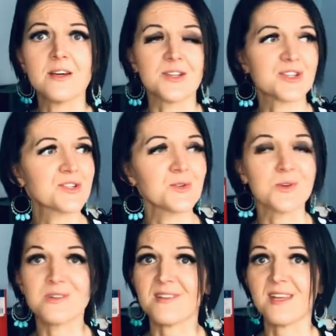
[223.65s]
and
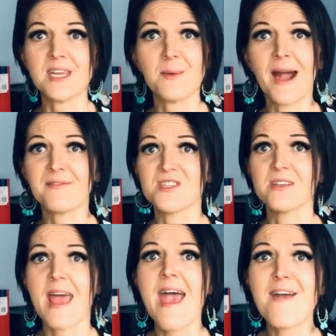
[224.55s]
assured that you have
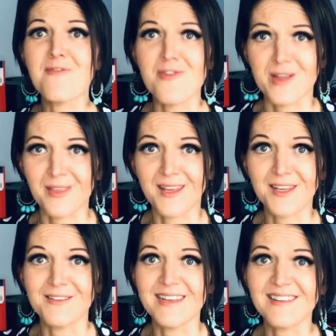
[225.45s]
done everything
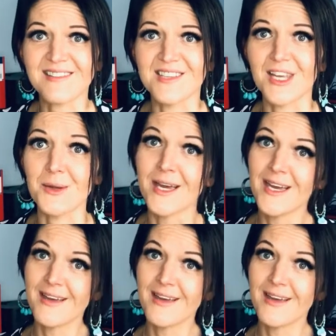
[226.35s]
you need to do